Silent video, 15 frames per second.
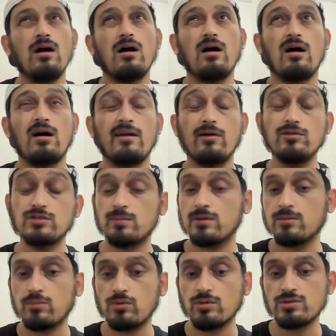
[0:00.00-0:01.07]

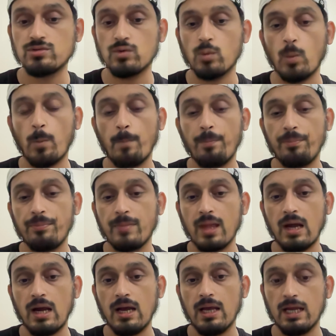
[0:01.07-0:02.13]
announcement post, so
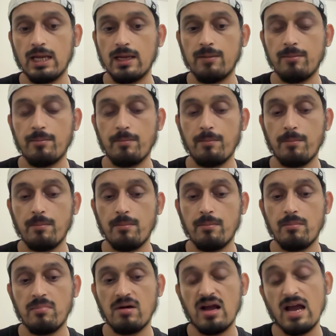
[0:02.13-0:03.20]
I
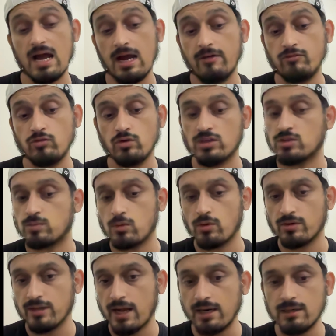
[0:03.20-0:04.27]
have to explore
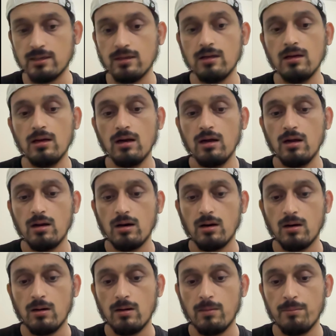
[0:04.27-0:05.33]
that.
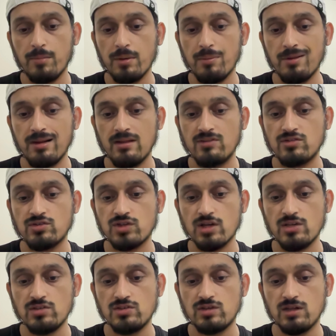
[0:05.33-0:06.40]
Maybe let's
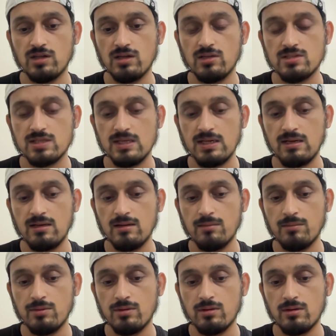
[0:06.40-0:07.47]
change the seed
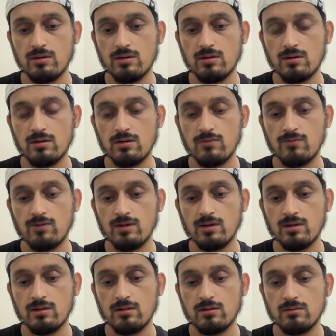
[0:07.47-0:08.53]
number. If
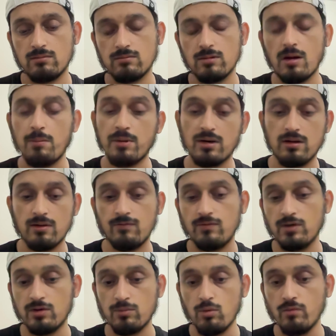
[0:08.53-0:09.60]

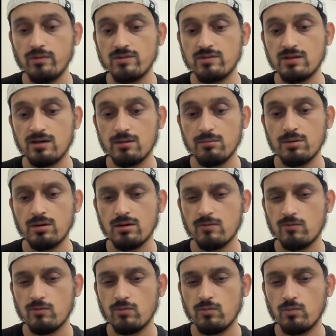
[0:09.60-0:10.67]
we remove the seed number,
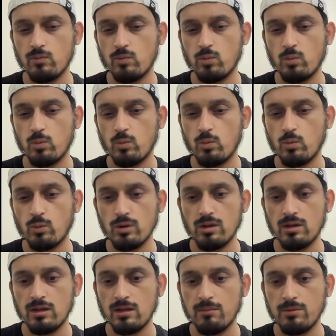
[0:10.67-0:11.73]
will
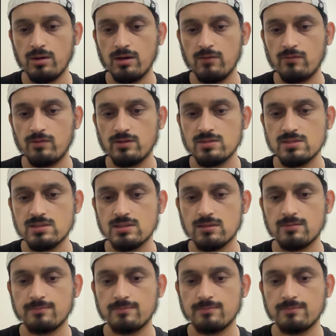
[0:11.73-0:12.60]
there be a difference?